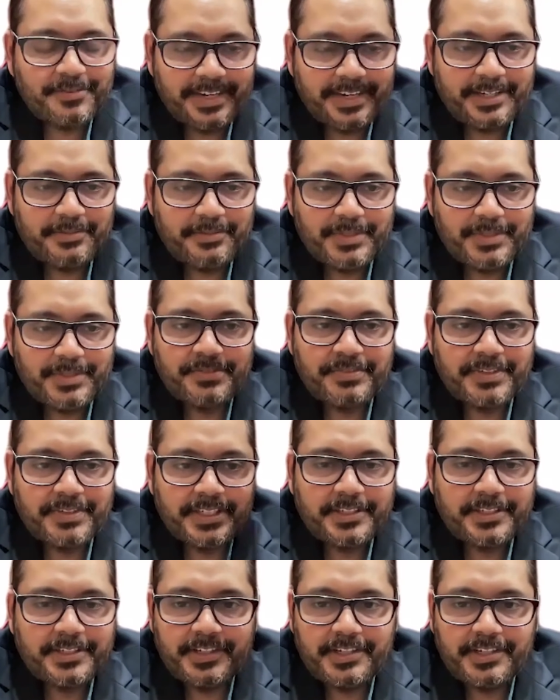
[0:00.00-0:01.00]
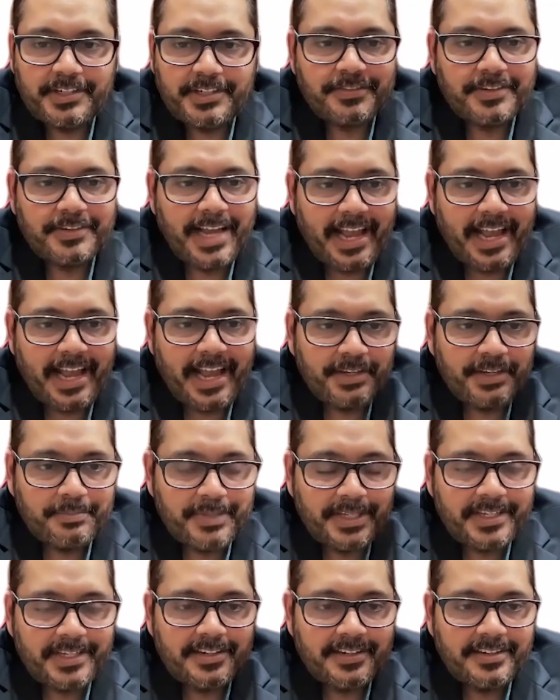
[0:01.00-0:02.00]
very much, Victoria, for having
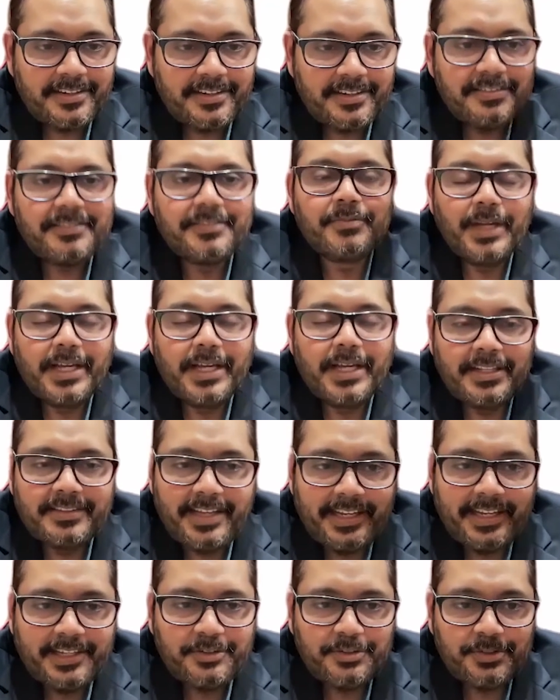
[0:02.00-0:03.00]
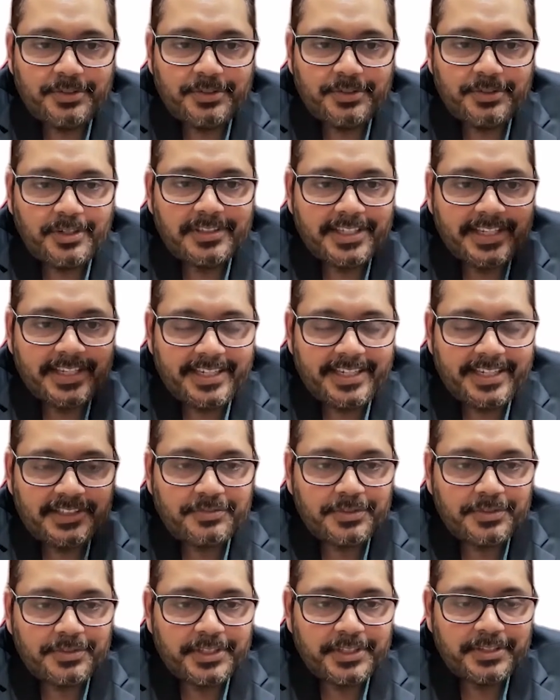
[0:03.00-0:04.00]
me here. And thank you to all the guests
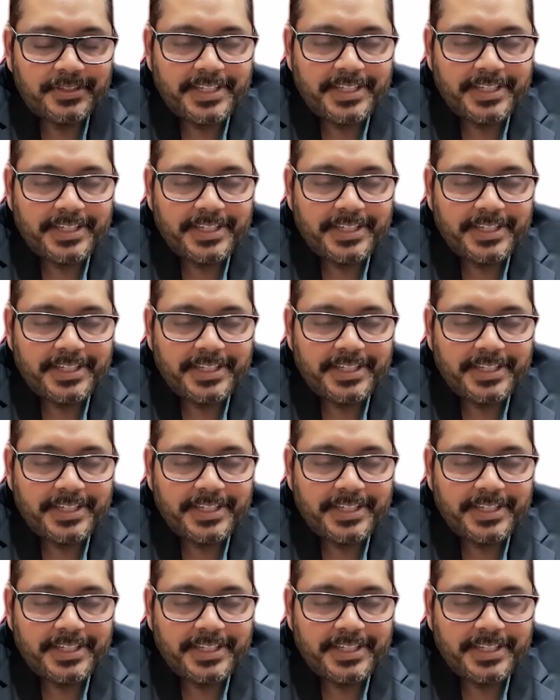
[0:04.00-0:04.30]
for tuning